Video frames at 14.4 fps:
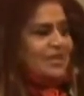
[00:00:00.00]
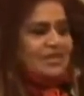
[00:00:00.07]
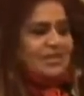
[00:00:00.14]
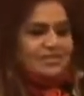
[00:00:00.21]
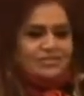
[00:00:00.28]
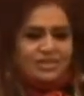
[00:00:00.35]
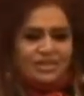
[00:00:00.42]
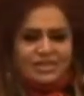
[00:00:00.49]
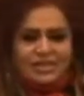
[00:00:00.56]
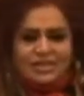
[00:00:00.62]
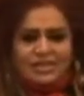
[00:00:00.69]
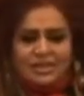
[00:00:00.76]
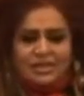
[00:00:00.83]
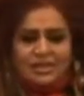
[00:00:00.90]
It's
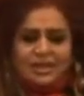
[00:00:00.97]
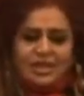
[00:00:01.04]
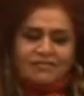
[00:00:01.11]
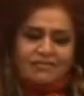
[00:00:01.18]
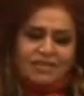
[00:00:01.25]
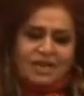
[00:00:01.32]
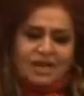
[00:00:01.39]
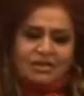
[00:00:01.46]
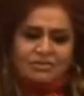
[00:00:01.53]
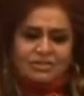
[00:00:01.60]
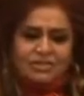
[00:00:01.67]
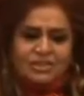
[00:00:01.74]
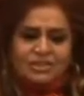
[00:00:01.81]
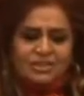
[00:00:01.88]
really very hard to
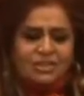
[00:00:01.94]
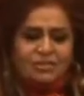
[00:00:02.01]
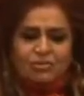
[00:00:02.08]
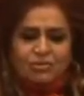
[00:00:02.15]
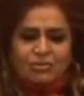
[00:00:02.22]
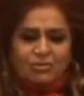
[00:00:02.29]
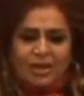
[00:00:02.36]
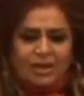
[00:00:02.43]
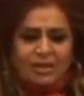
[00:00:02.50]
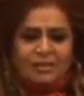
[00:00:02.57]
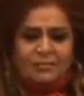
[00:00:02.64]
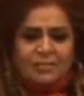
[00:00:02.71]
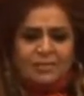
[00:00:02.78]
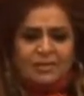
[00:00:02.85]
say that I don't know
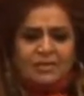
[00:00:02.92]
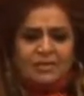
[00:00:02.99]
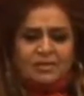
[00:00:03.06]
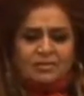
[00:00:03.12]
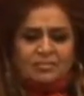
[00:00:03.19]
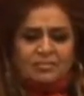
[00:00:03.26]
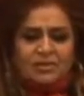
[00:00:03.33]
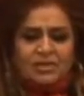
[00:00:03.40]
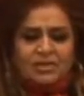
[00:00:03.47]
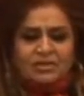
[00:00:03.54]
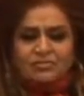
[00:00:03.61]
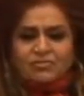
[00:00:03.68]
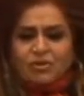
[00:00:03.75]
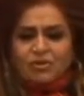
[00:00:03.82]
why the billions
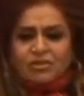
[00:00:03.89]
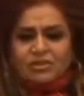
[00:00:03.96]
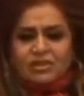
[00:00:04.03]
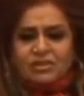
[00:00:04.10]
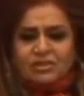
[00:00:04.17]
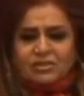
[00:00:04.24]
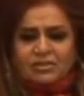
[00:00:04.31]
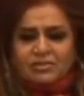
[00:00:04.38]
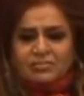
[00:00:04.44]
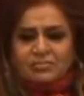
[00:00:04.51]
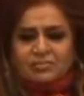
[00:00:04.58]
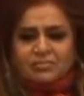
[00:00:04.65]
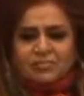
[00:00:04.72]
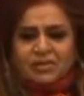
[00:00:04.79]
of dollars are
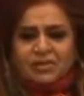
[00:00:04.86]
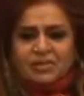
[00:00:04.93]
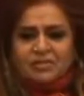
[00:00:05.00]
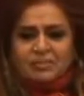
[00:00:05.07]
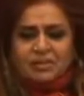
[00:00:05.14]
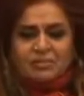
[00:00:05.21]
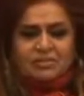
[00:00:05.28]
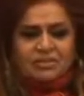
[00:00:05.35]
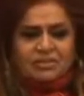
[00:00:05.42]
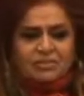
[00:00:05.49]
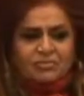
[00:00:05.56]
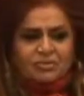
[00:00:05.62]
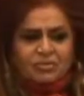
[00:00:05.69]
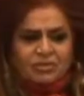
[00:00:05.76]
spent in publicity
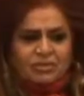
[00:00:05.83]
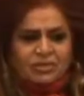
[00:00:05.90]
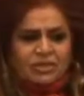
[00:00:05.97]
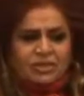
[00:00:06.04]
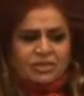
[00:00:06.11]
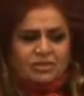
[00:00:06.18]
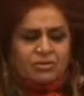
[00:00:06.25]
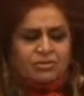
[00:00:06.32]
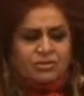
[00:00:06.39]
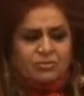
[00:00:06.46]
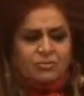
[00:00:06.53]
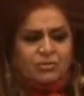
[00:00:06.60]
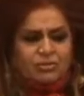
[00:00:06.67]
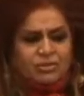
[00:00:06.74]
because you know
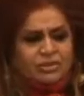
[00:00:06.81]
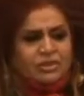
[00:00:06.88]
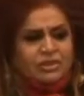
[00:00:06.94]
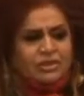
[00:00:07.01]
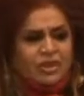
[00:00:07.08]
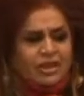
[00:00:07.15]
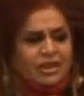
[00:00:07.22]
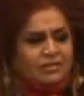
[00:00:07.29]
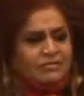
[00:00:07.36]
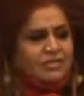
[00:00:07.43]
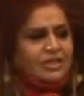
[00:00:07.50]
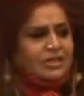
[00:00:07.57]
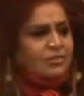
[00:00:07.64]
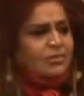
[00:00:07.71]
suppose I
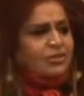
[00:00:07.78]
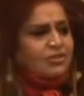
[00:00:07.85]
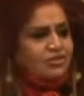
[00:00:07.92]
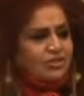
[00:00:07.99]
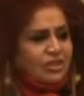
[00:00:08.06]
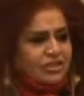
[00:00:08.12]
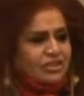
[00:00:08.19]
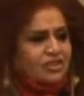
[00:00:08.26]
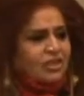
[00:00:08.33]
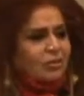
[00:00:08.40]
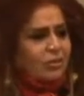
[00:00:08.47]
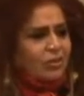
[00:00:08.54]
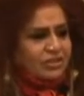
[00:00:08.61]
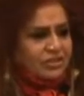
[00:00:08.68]
advertise a moisturizer, Shah
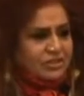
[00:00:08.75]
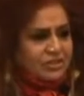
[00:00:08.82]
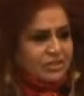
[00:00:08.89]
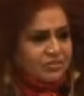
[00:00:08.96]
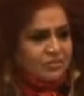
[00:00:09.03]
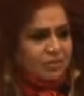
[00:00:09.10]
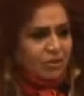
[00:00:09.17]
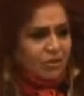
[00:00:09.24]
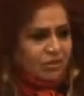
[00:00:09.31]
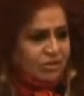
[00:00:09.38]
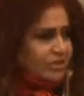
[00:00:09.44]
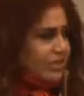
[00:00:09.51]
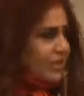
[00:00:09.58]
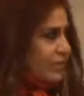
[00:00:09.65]
Moist, it's my
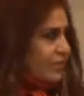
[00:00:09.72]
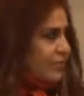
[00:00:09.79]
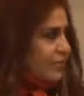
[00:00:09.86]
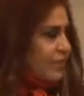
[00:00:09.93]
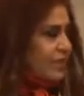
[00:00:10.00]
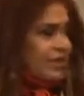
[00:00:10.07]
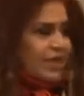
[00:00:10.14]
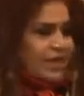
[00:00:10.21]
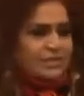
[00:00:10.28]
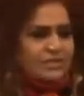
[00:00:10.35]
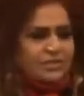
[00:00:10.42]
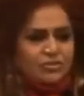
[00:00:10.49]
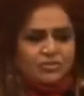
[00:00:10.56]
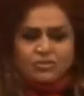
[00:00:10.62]
hottest seller, and
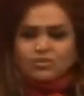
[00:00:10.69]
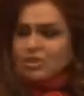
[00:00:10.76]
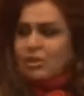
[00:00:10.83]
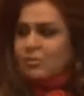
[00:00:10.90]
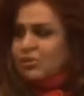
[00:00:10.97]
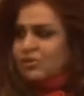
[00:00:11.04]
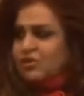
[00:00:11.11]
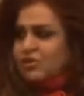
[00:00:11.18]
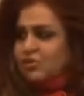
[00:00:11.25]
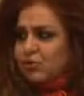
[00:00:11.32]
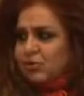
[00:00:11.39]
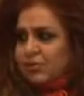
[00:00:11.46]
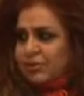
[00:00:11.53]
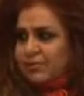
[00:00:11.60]
say use Shah Moist is
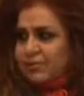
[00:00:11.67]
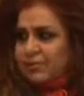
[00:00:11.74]
good.